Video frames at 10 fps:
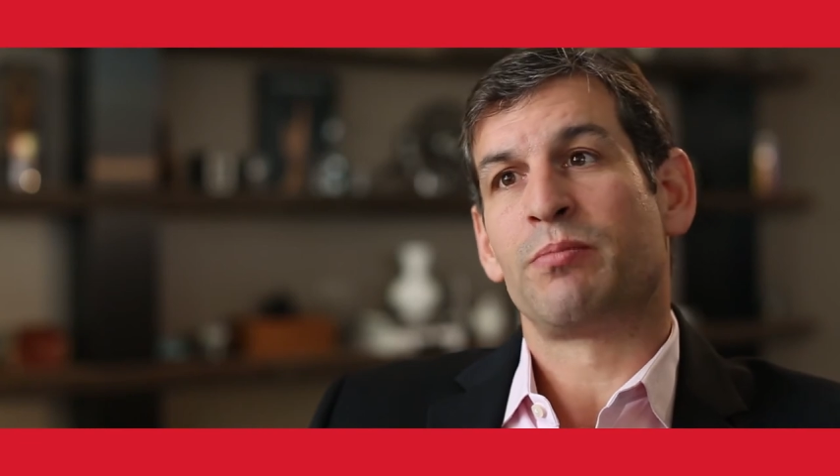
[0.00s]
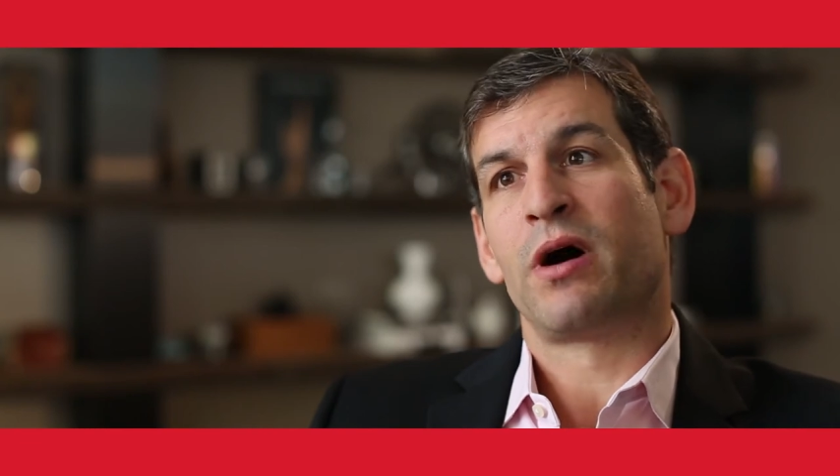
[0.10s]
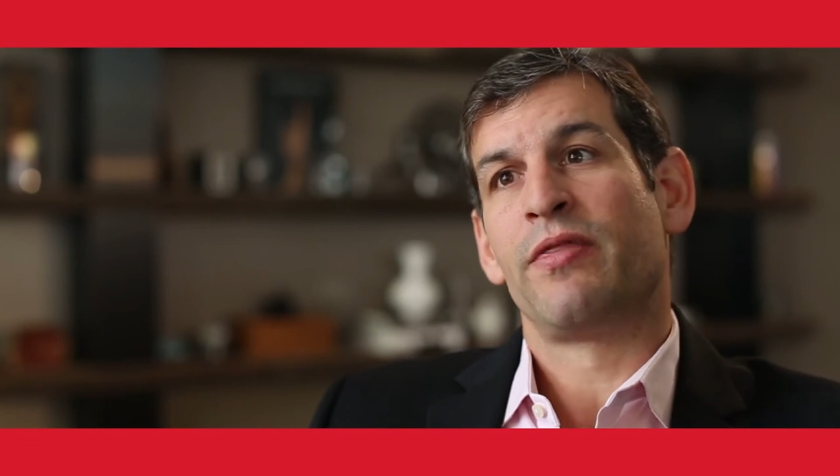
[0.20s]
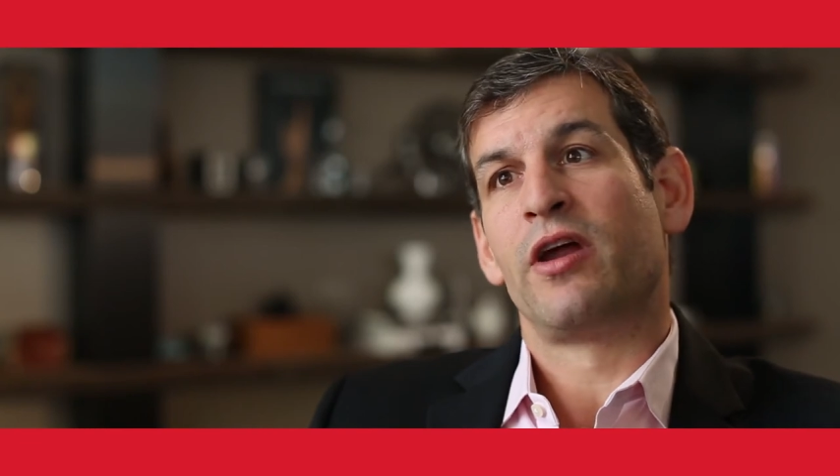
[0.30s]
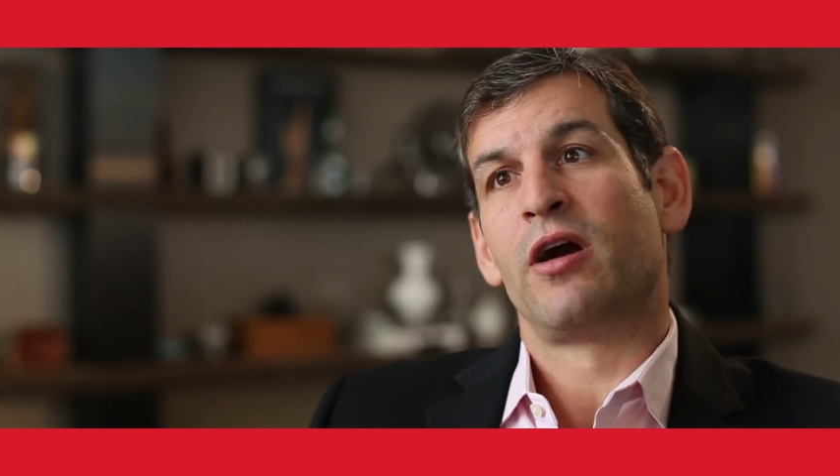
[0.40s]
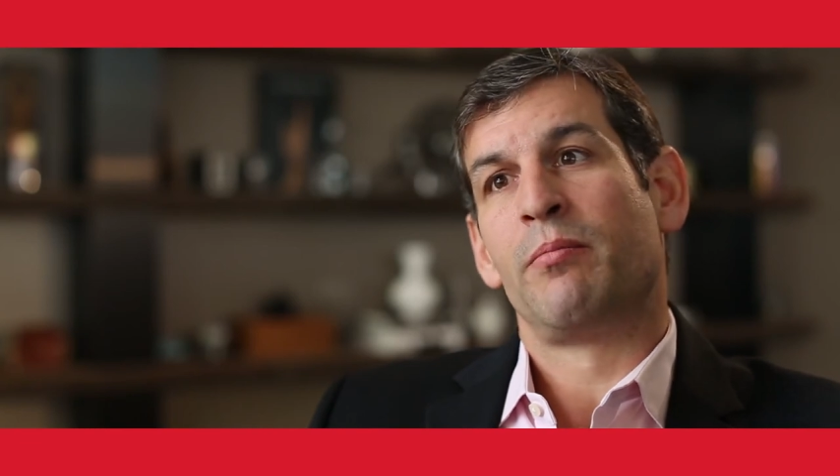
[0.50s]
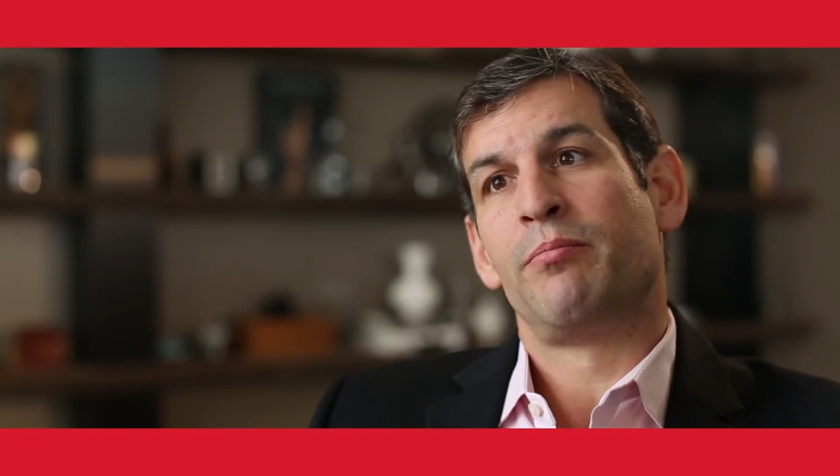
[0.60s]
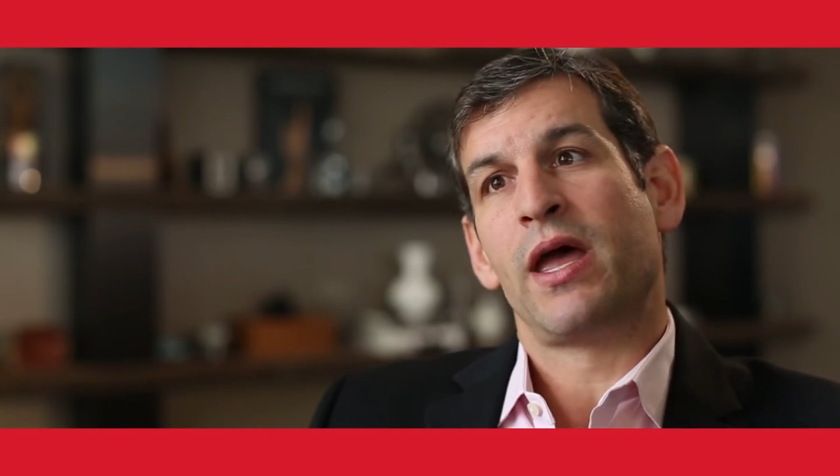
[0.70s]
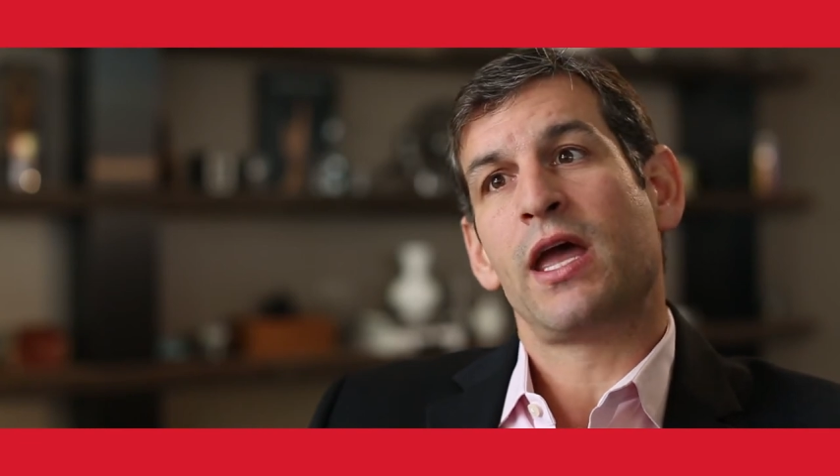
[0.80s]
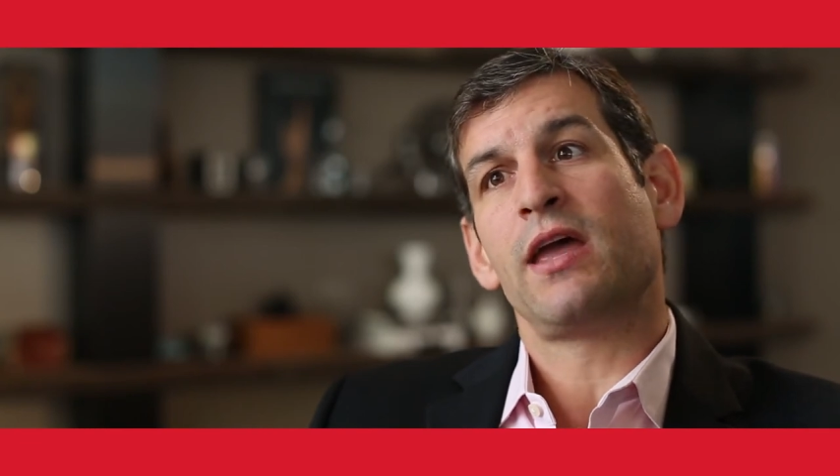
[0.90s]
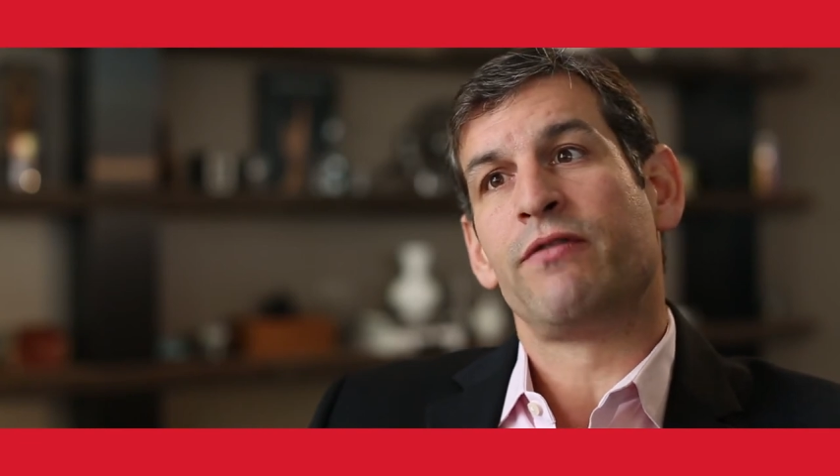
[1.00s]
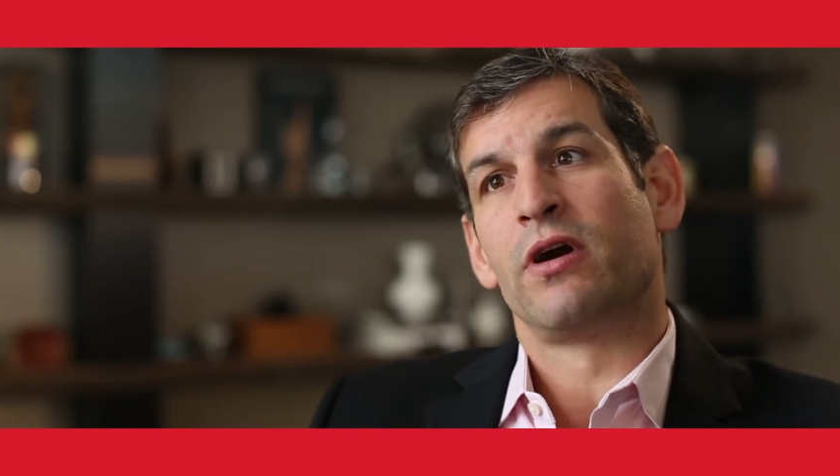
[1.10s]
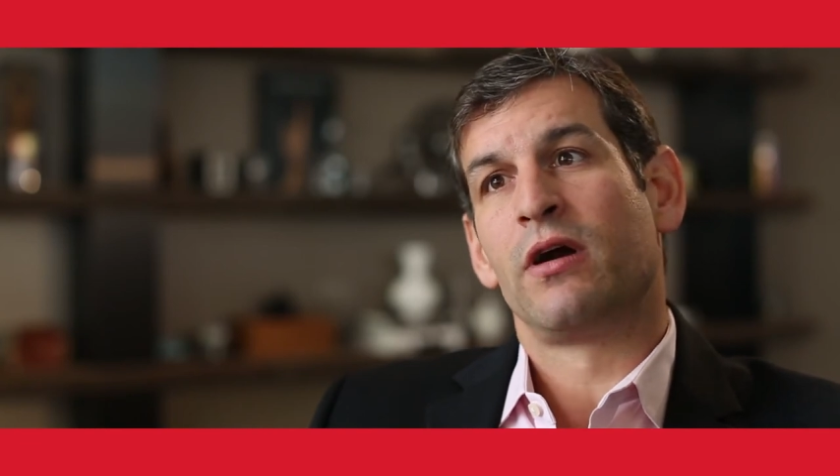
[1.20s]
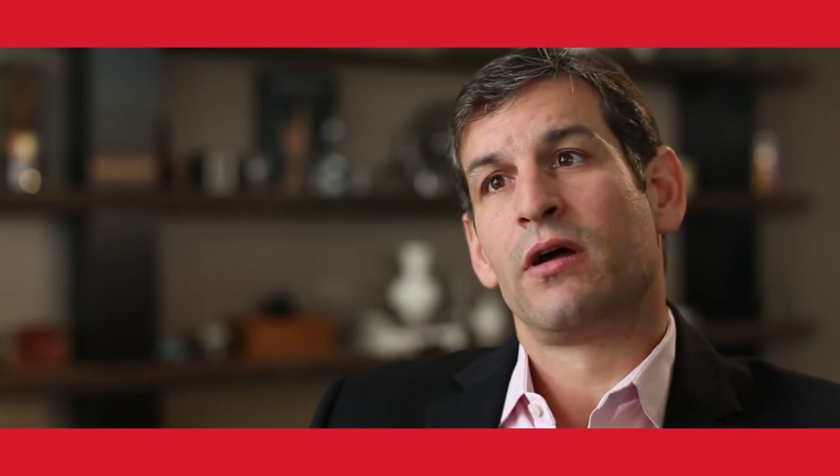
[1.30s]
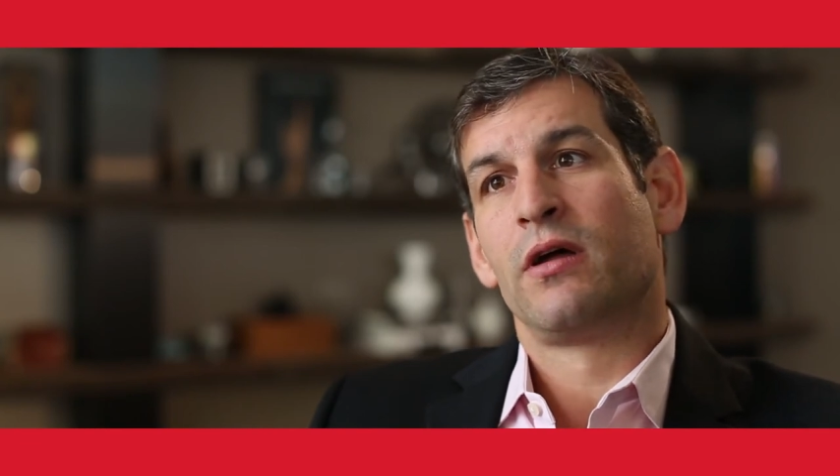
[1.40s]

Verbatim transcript: upon their behavior,